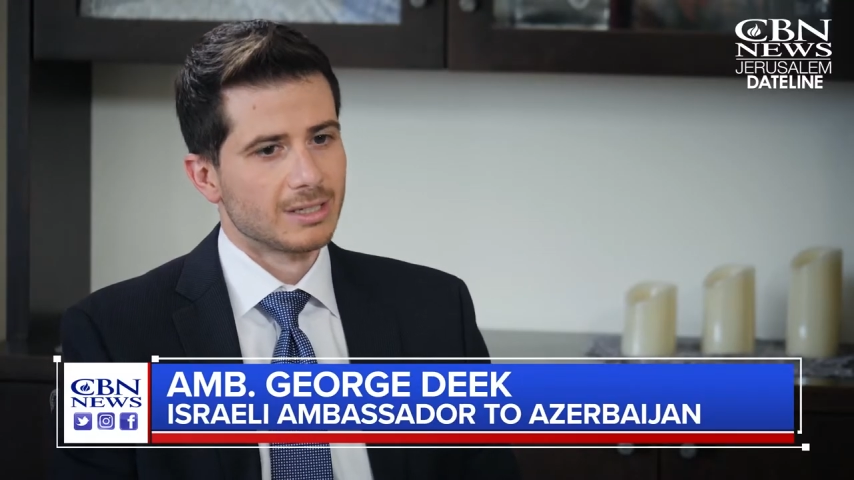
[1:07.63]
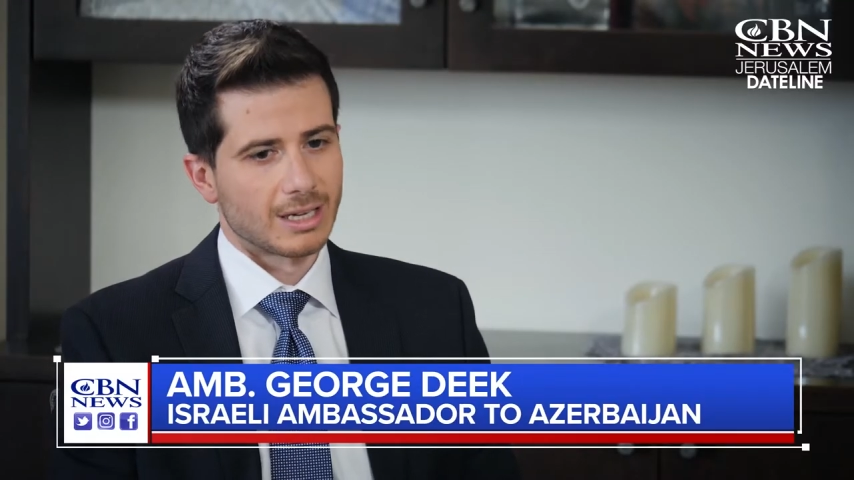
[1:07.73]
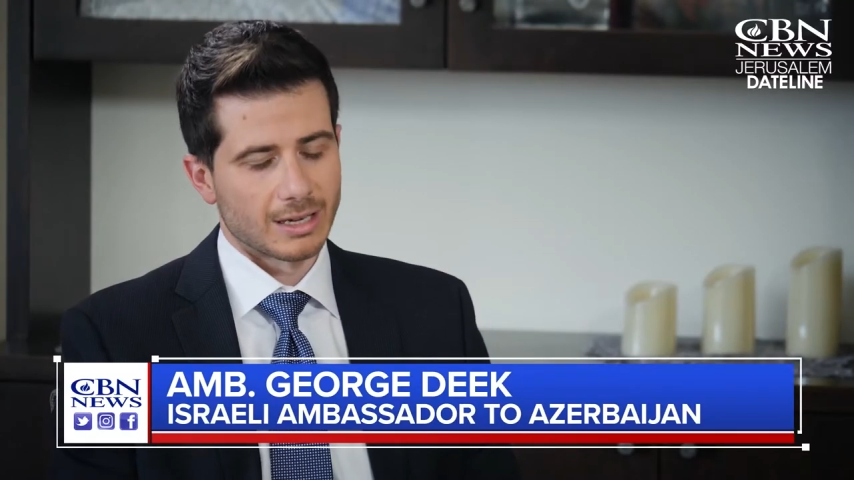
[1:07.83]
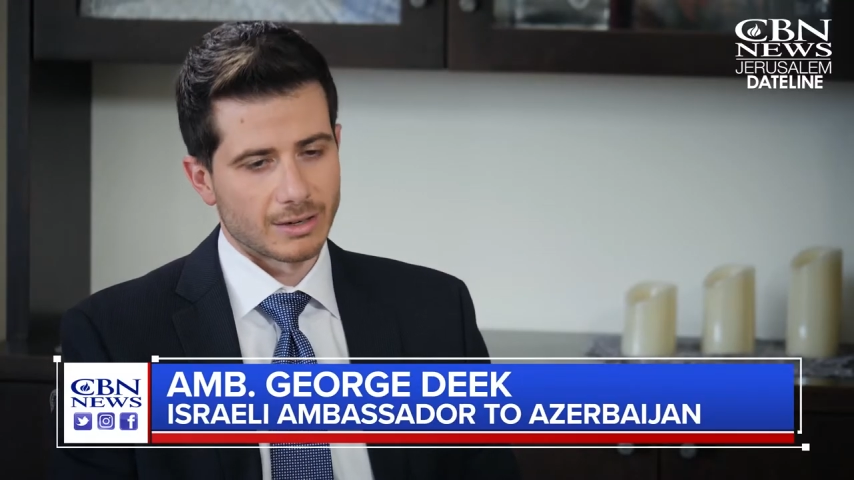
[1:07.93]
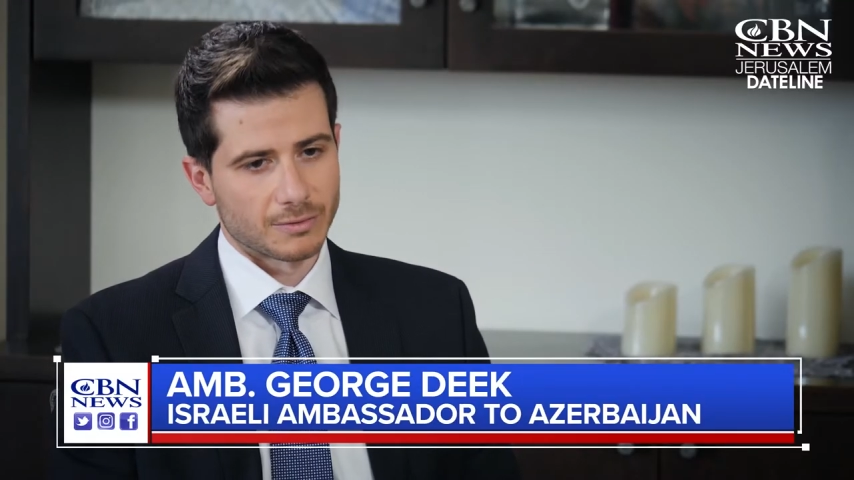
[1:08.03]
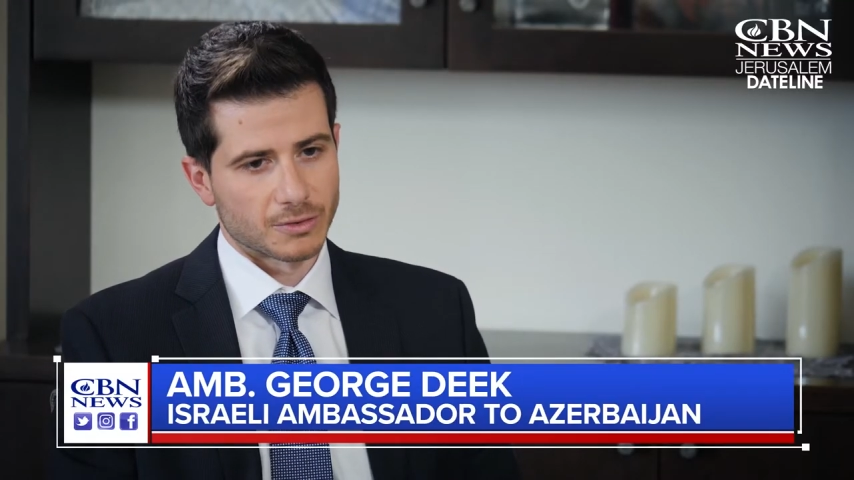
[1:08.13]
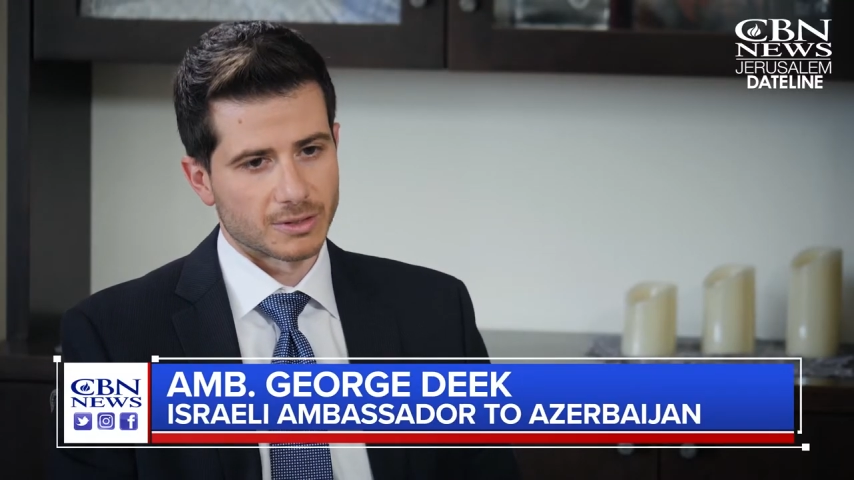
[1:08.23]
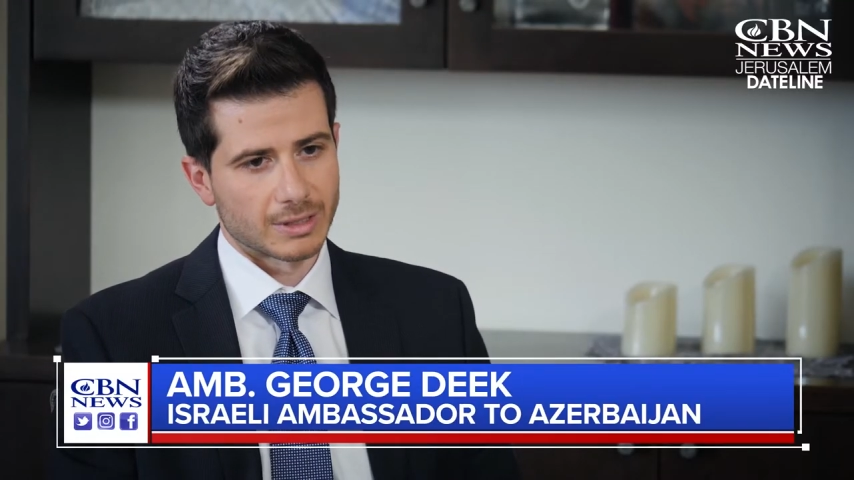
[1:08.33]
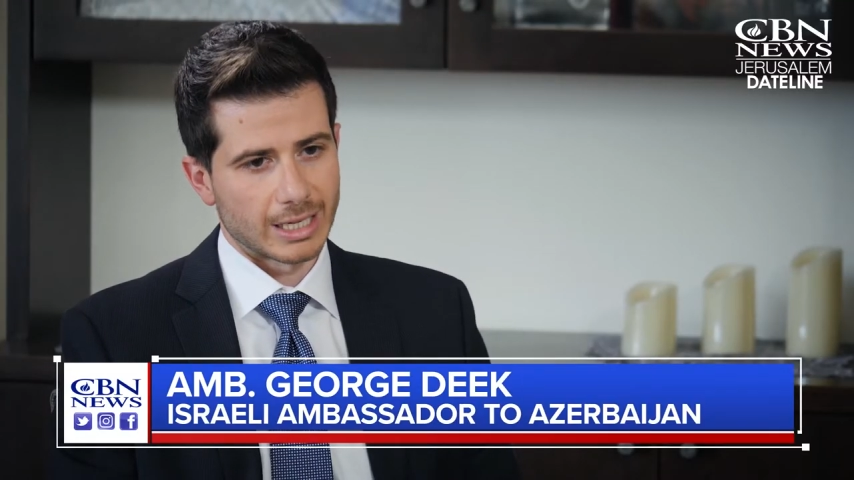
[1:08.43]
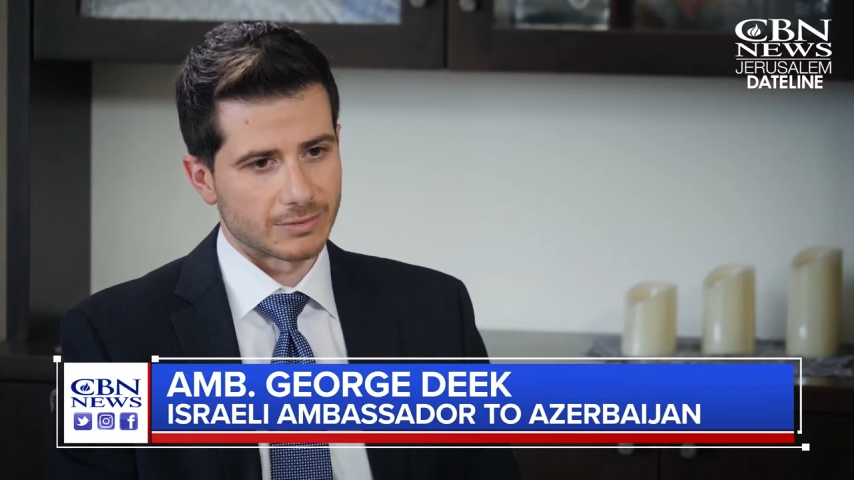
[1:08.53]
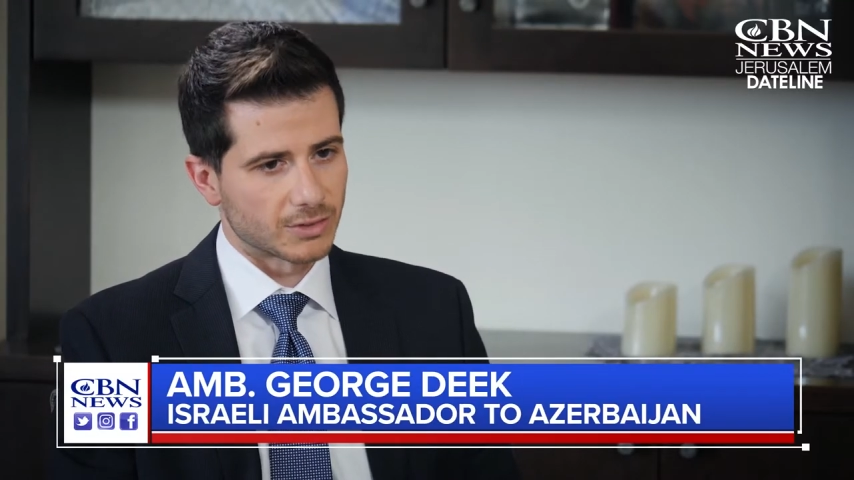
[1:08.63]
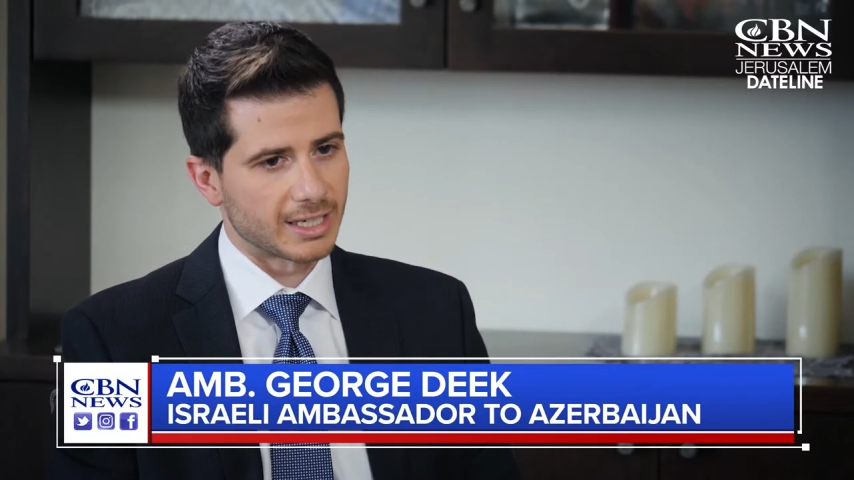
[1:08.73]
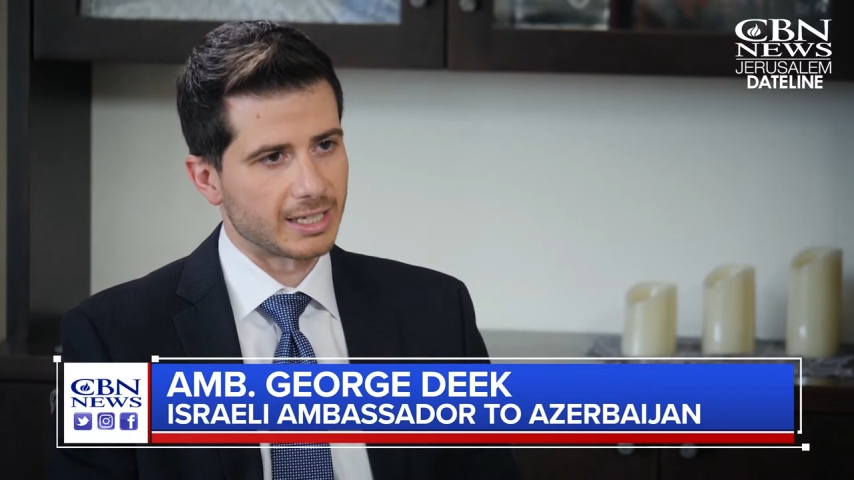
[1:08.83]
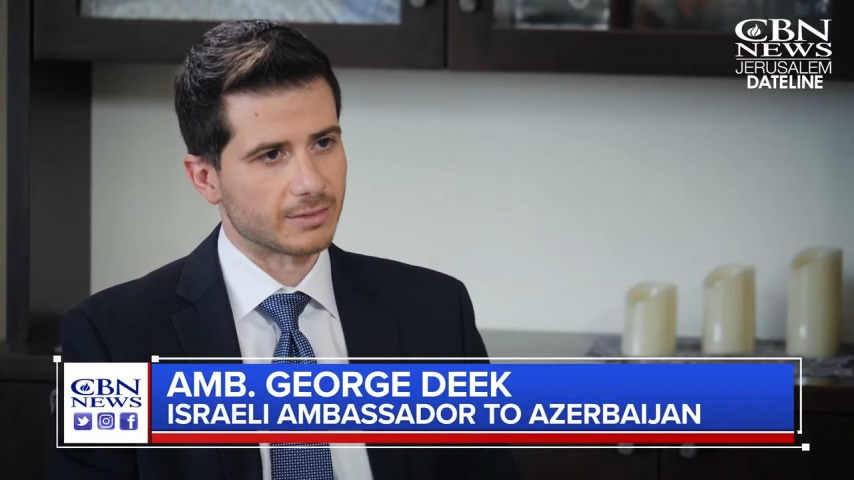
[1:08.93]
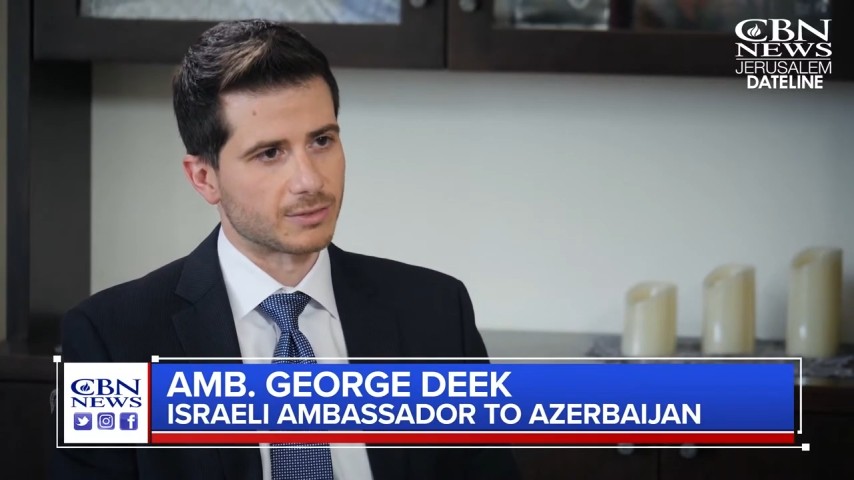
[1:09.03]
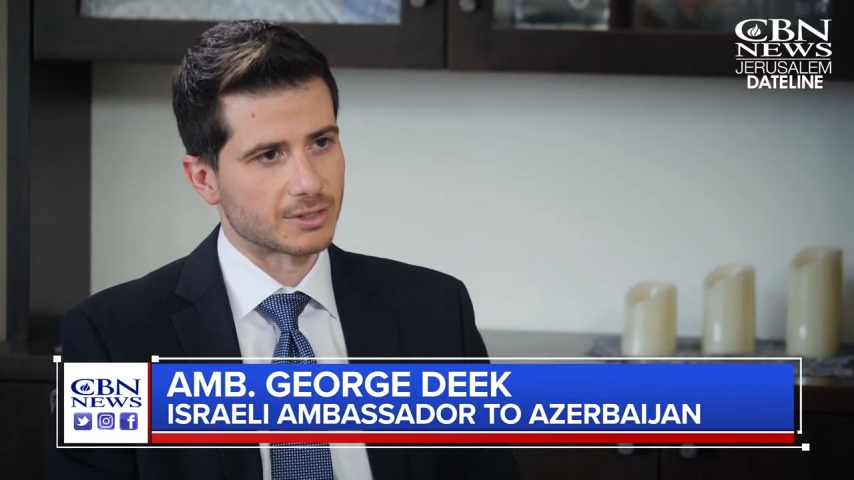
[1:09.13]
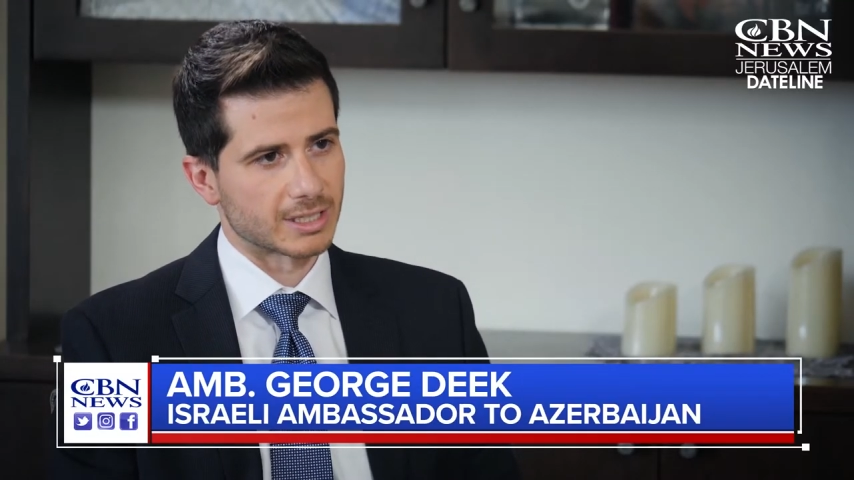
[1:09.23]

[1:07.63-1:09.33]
for advocating for